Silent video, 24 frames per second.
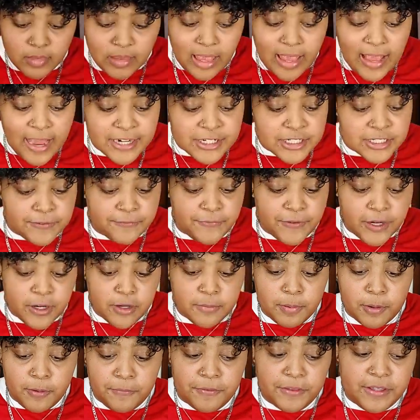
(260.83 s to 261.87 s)
I just figured
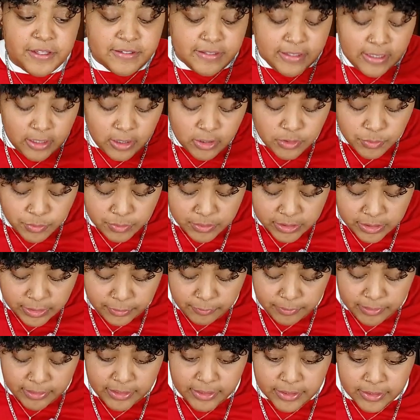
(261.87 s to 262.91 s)
both of these colors would look
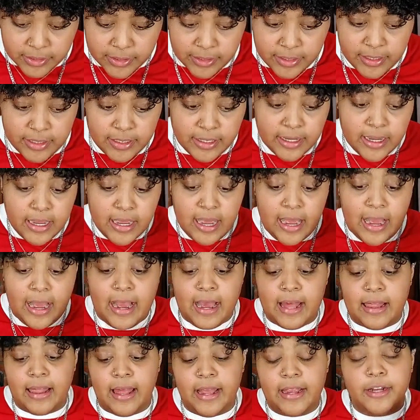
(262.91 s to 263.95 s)
really good.
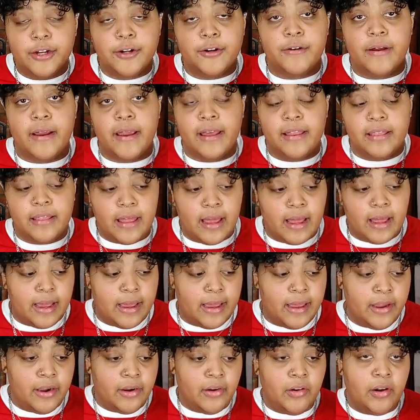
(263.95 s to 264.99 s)
I like gray a
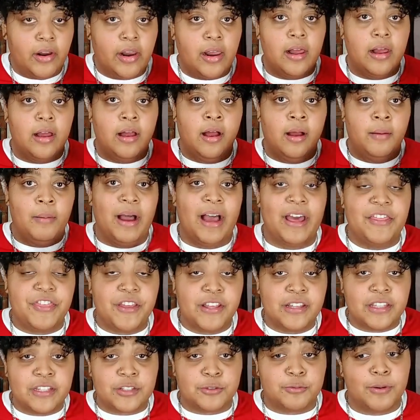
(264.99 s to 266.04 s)
lot. I
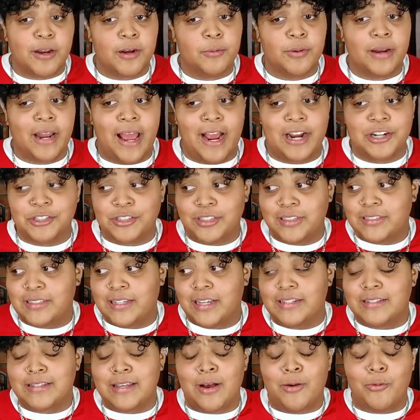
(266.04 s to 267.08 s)
think this red one actually
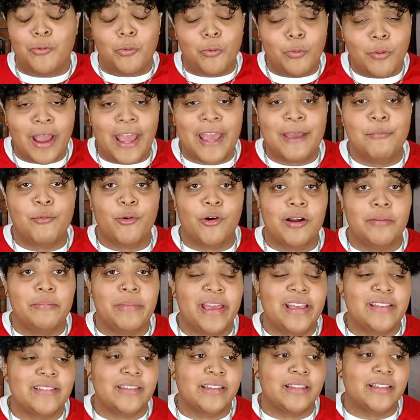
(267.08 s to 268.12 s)
stands out way more
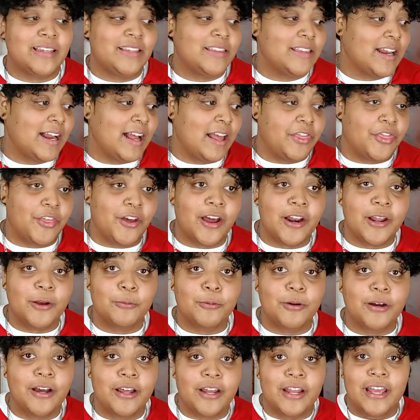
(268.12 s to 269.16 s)
amazingly than I thought it
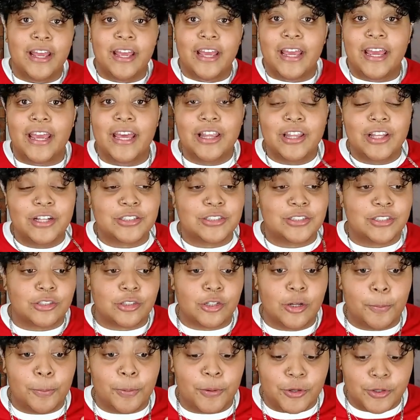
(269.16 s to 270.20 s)
would. It looks
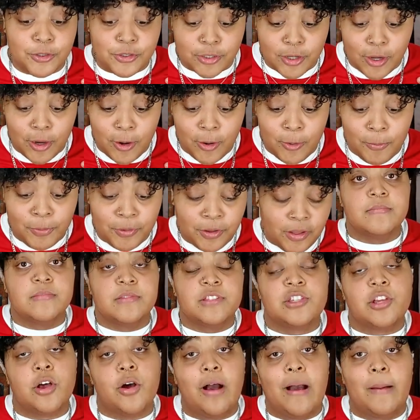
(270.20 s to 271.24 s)
super dope.
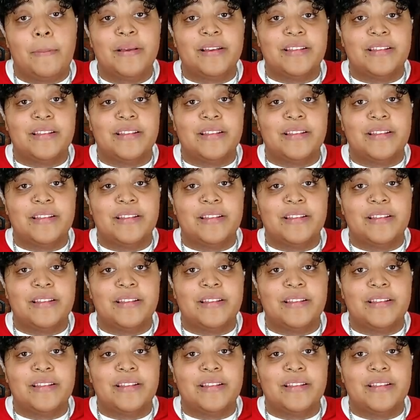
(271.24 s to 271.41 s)
So I'm